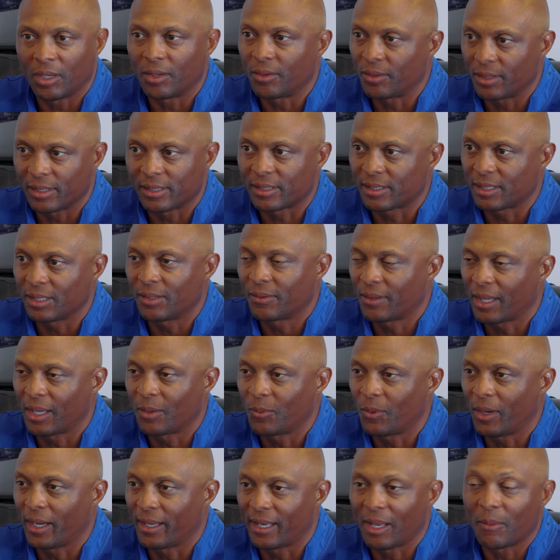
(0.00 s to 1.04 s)
Well, it's still
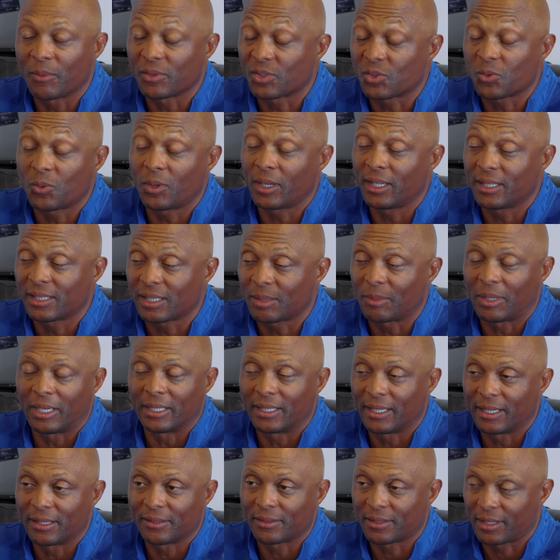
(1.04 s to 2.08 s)
that way. That was 20 some
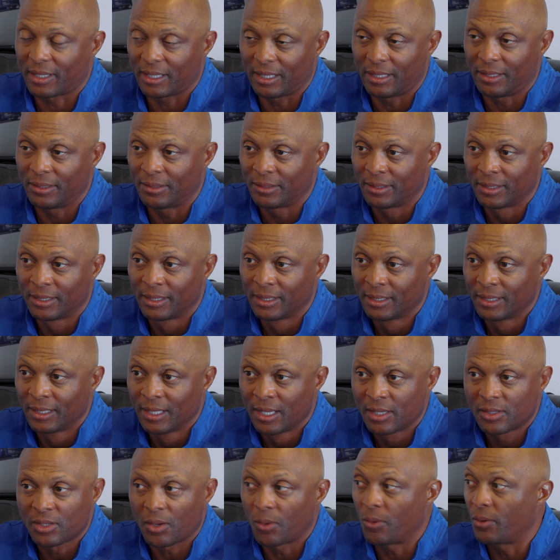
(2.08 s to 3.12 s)
odd years ago.
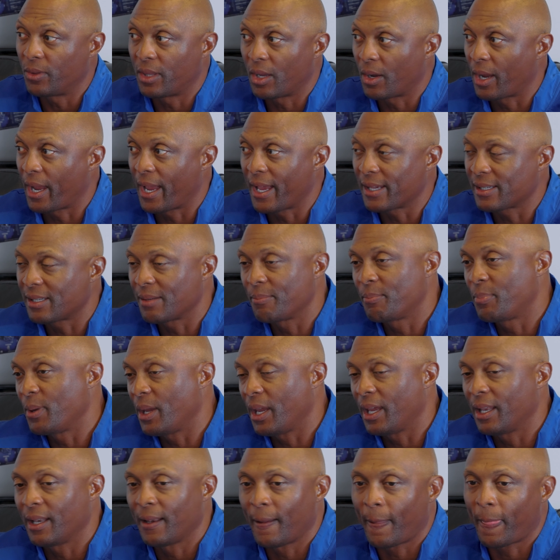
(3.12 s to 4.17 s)
So there hasn't
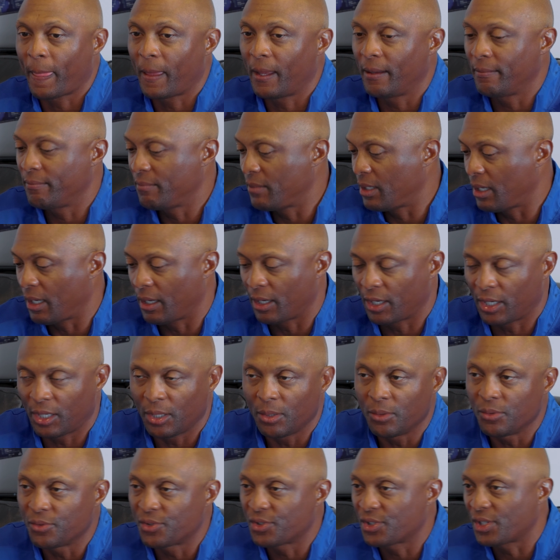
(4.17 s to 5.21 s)
been a
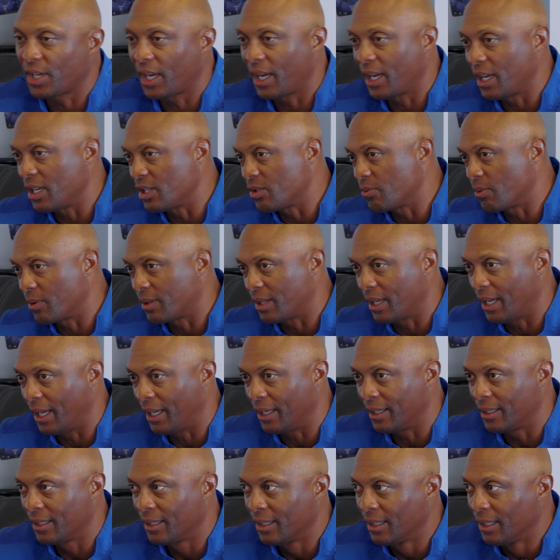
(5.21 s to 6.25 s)
huge change with
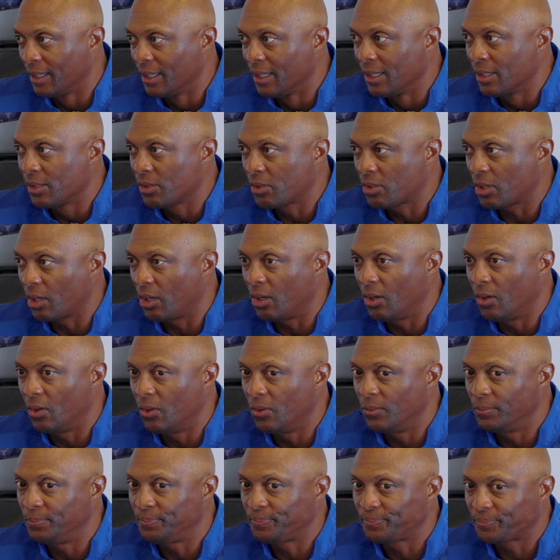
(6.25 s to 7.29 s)
that.
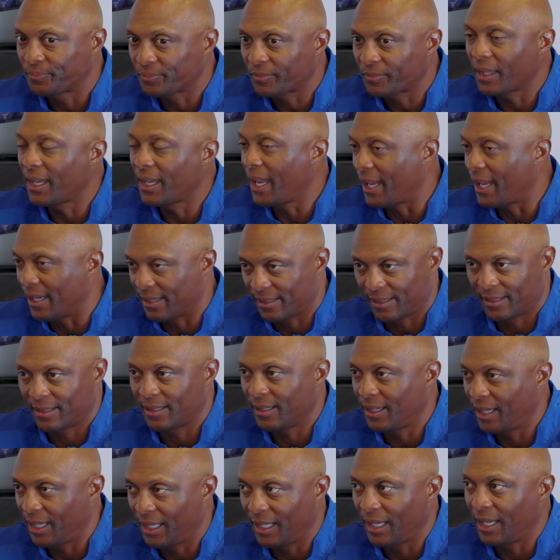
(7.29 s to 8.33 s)
So, yes,
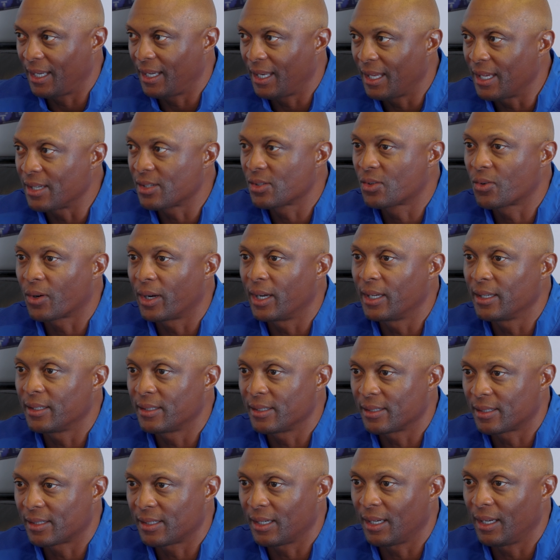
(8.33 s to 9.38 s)
it, it is great
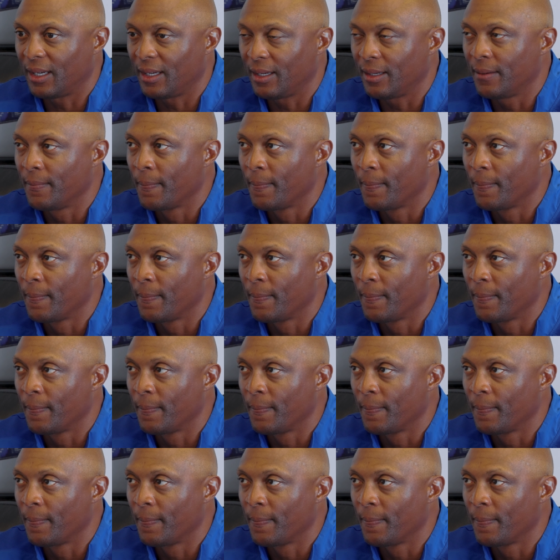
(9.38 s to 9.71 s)
to see